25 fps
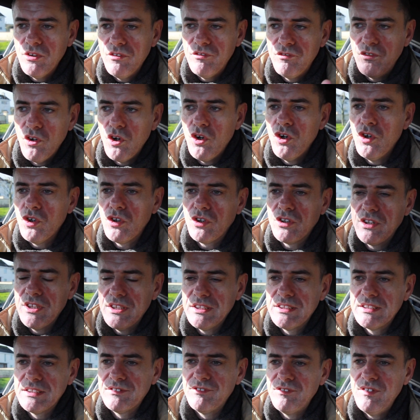to
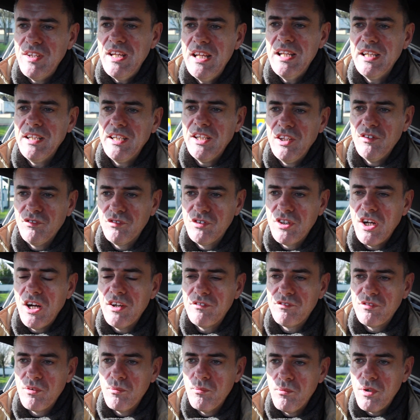evoke this feeling you've
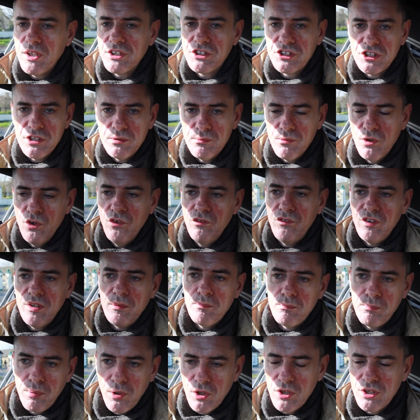got from watching the
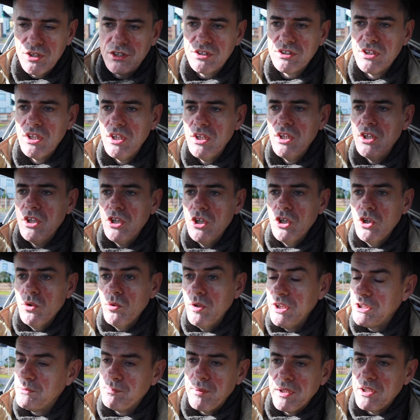movie Bullitt,
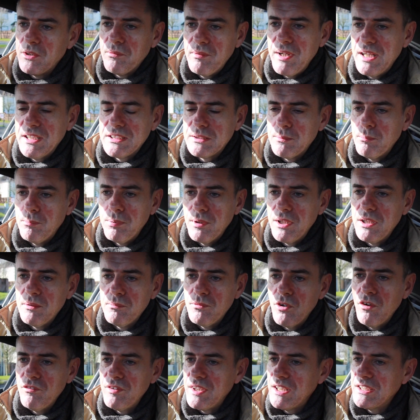which, by the way, is a
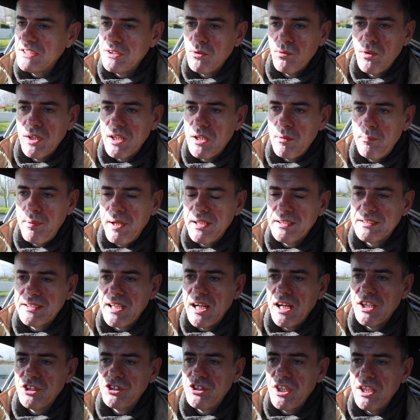brilliant movie. It has one of the
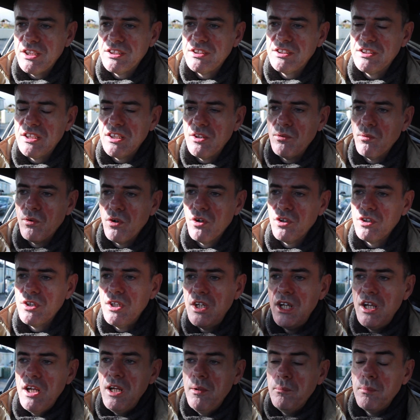best car chases in the
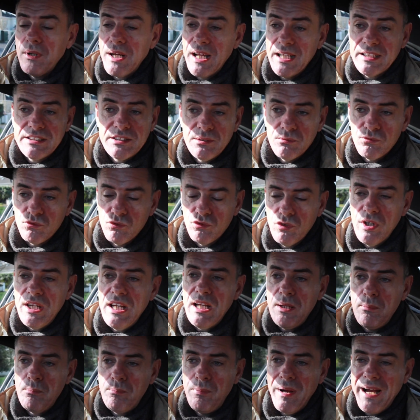world, but has some
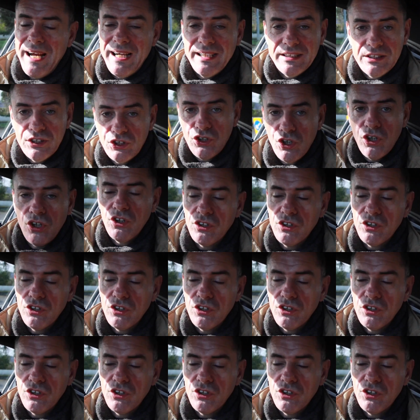really bad